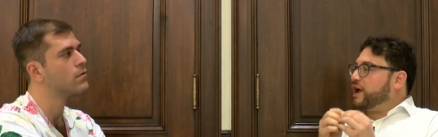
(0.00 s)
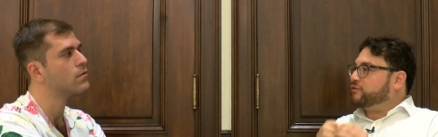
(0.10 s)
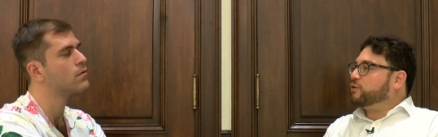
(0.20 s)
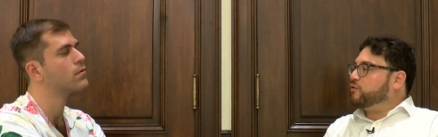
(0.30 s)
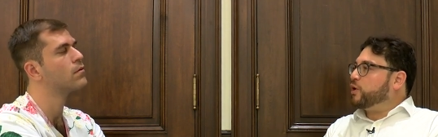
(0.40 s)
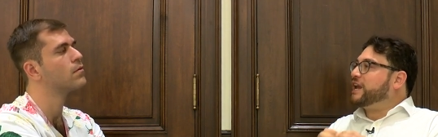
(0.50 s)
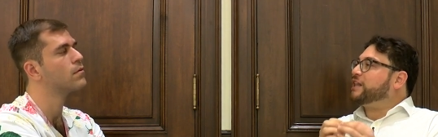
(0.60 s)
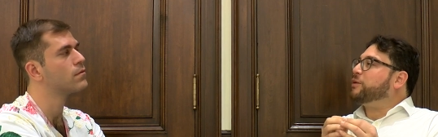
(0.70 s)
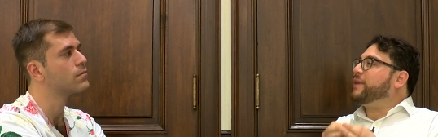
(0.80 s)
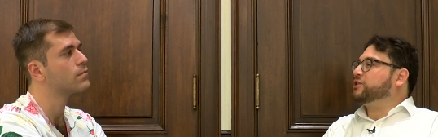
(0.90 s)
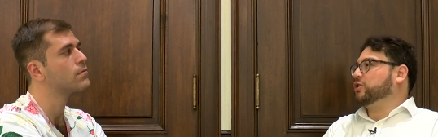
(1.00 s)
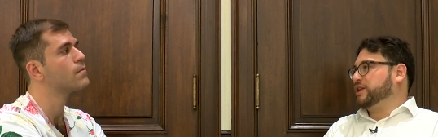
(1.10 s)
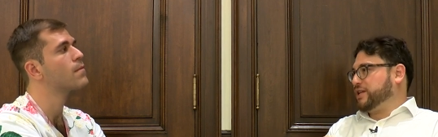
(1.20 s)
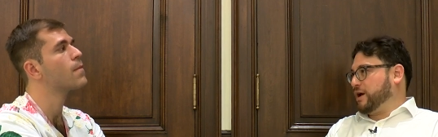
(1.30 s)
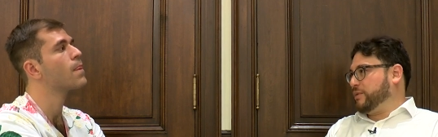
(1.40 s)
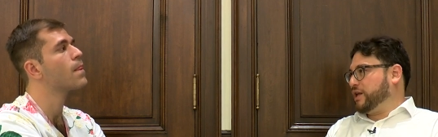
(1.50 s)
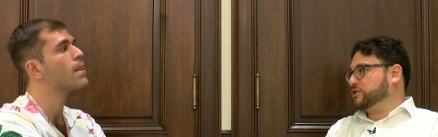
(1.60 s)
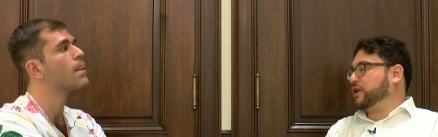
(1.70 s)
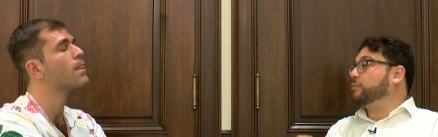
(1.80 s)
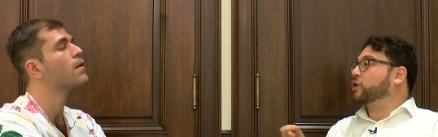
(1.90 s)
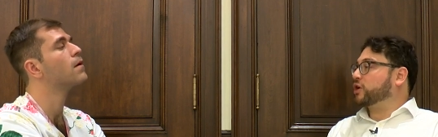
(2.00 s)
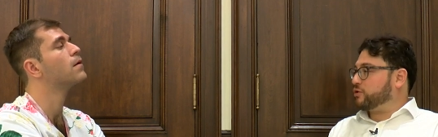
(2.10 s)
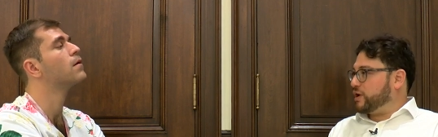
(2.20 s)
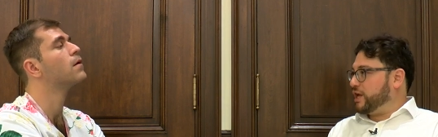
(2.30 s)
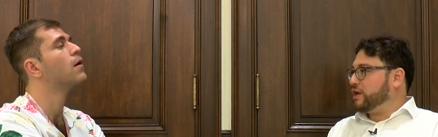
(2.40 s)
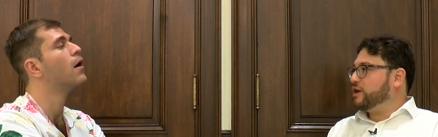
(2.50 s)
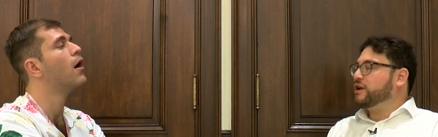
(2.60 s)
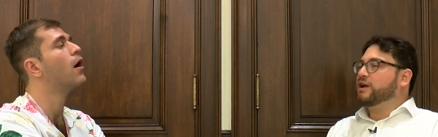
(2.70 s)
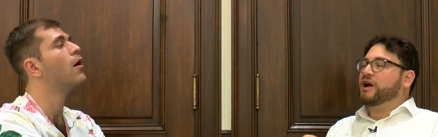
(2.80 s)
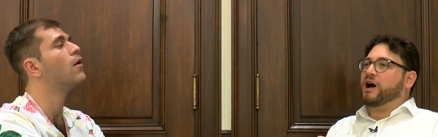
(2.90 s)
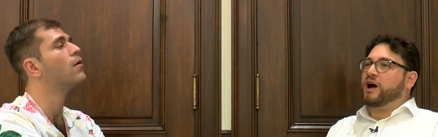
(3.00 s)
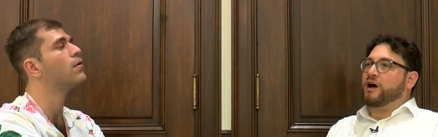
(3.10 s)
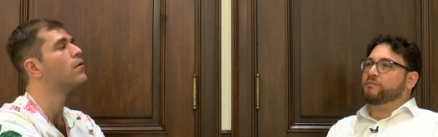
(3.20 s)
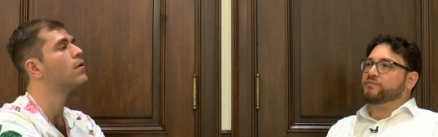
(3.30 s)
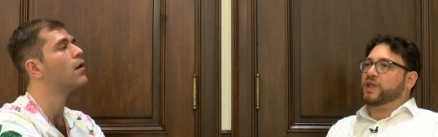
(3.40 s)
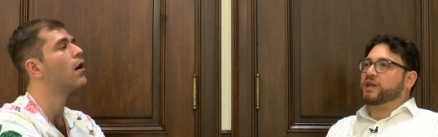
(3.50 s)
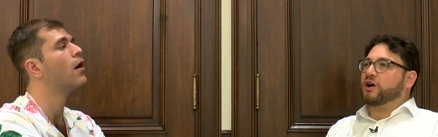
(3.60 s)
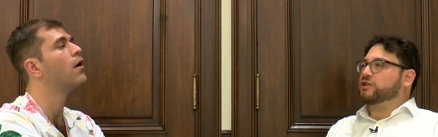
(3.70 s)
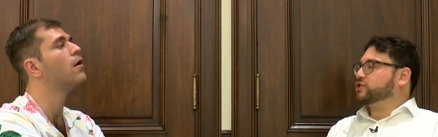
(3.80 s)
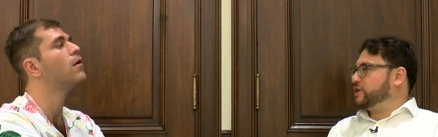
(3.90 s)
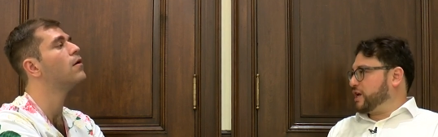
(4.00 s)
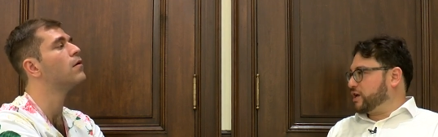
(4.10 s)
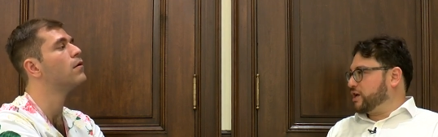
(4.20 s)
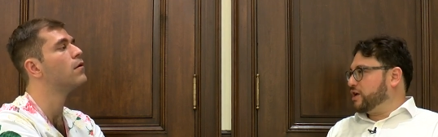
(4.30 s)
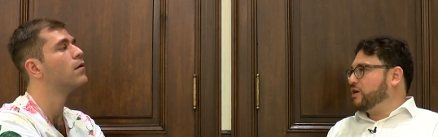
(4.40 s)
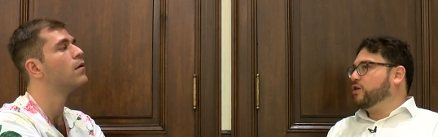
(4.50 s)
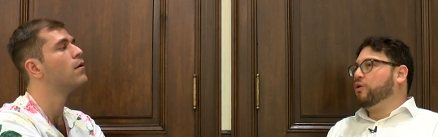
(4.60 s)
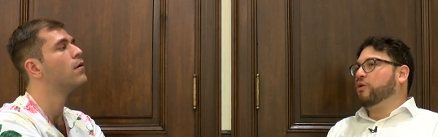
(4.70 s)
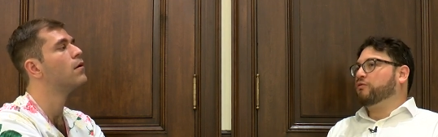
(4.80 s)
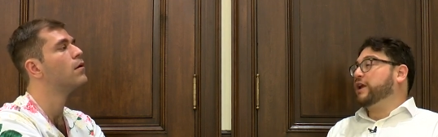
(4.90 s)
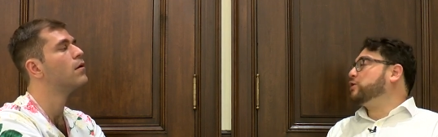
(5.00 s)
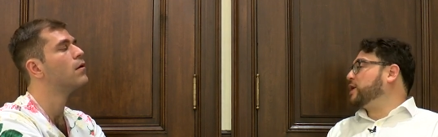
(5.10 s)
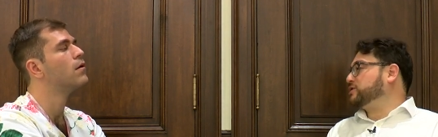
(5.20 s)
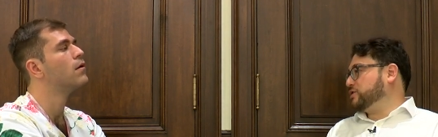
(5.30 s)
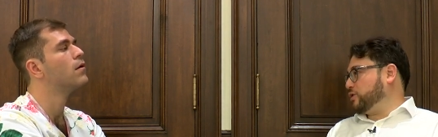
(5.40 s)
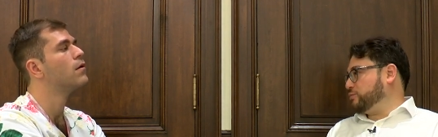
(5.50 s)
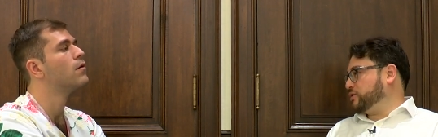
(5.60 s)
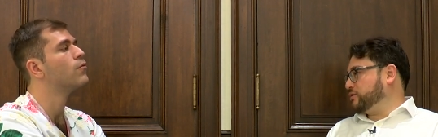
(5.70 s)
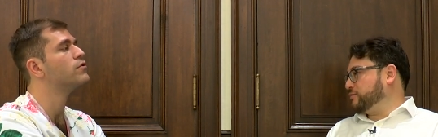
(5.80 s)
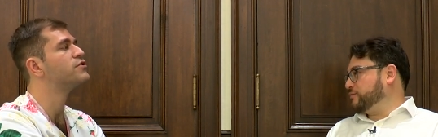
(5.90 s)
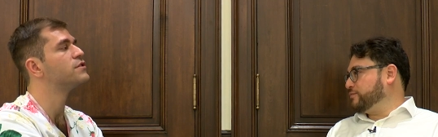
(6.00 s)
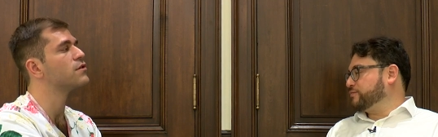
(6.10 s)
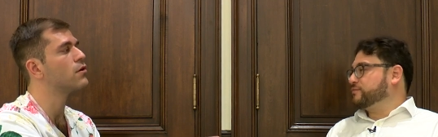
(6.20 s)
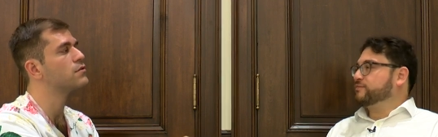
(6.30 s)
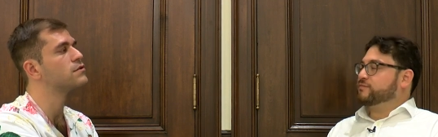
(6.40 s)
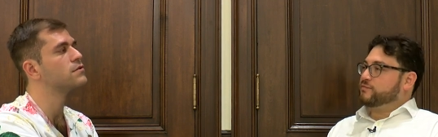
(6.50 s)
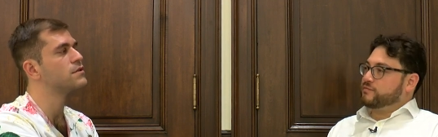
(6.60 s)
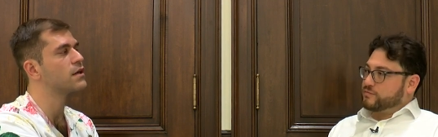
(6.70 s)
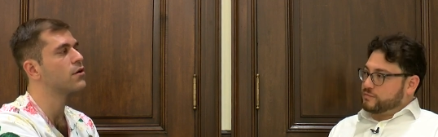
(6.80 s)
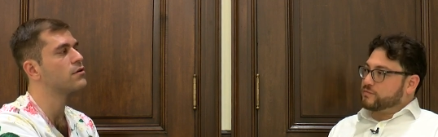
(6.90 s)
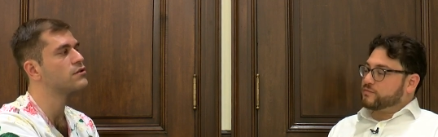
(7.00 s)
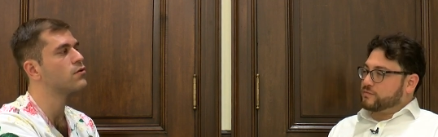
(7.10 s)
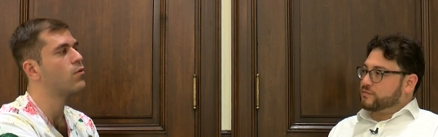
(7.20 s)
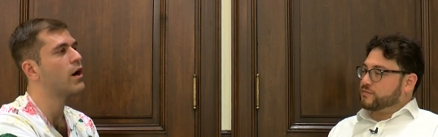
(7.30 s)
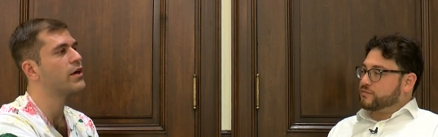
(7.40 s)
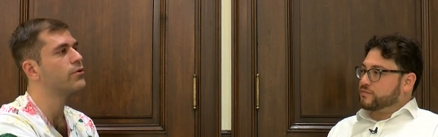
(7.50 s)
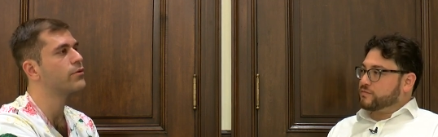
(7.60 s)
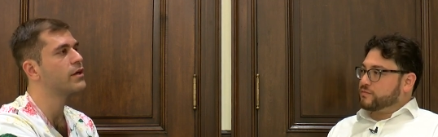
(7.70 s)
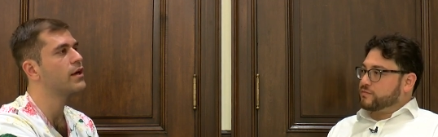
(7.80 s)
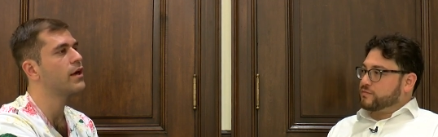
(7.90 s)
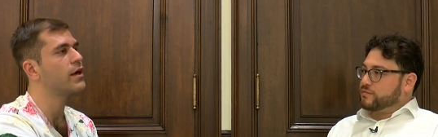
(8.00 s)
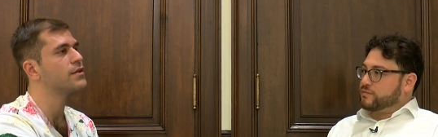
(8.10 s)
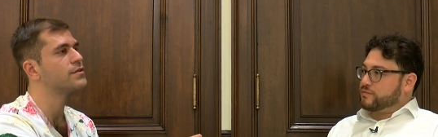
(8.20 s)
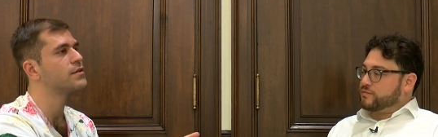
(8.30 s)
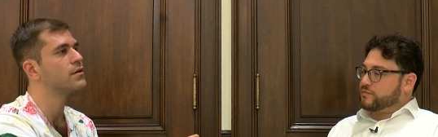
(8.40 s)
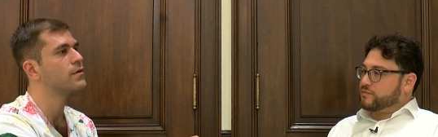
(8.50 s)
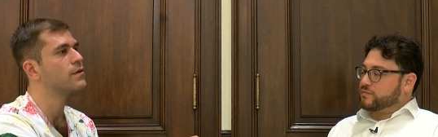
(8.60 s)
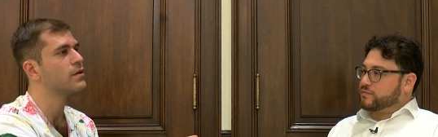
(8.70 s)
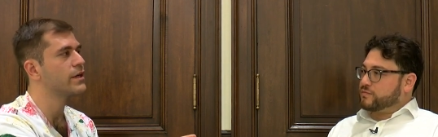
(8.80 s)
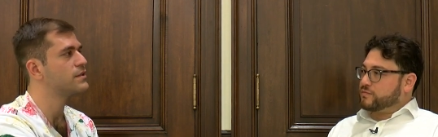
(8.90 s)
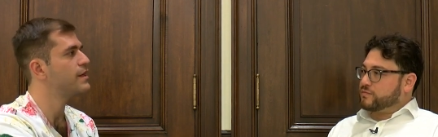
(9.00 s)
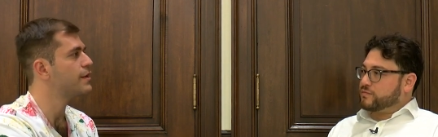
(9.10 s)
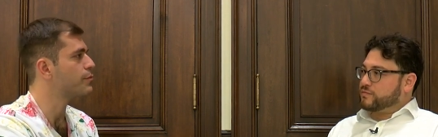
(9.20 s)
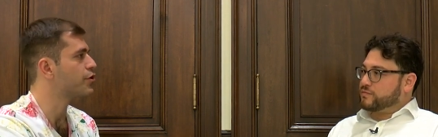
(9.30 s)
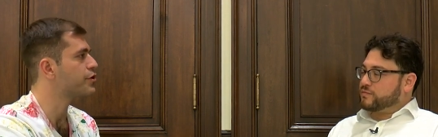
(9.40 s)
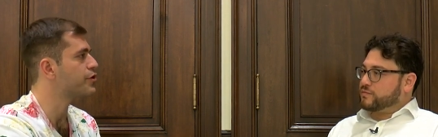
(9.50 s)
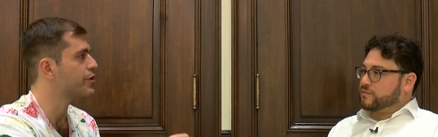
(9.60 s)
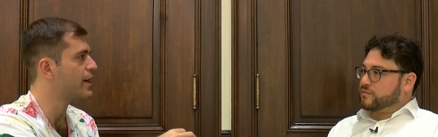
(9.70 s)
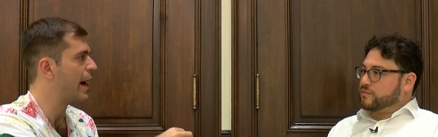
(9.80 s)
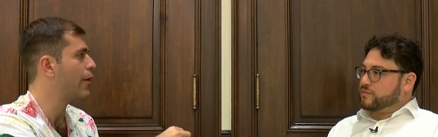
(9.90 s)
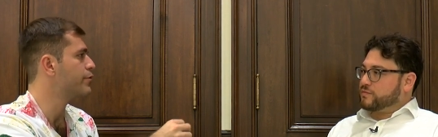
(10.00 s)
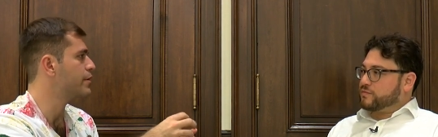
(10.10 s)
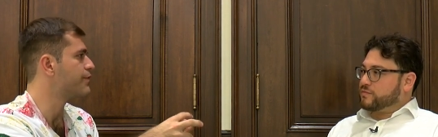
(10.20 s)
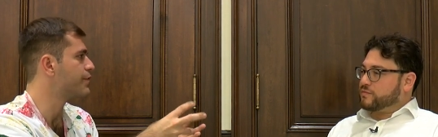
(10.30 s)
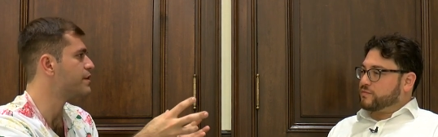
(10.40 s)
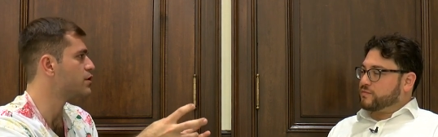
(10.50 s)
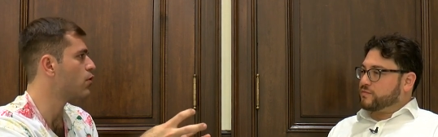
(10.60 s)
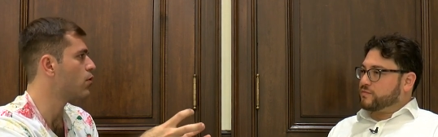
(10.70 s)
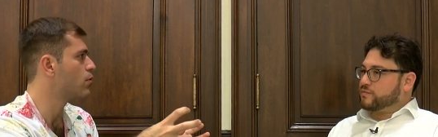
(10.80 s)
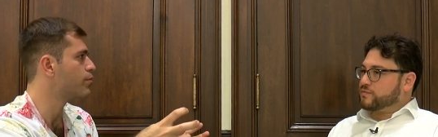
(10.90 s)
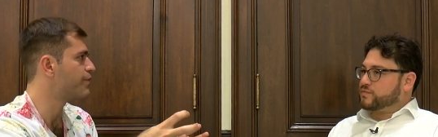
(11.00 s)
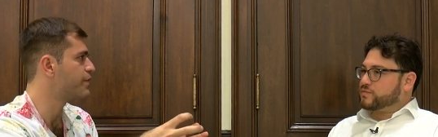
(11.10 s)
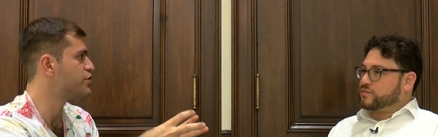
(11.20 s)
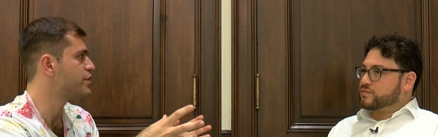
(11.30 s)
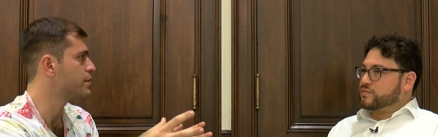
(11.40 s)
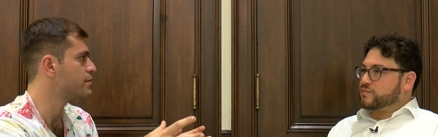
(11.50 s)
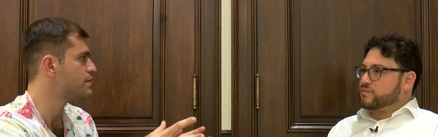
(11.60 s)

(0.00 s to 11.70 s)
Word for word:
Speaker 1: have to avoid elemental contaminants like mercury, oh. um, like arsenic, oh. or radioisotopes.
Speaker 2: Which is also, is that also why you can't like take mercury out of this whole fishing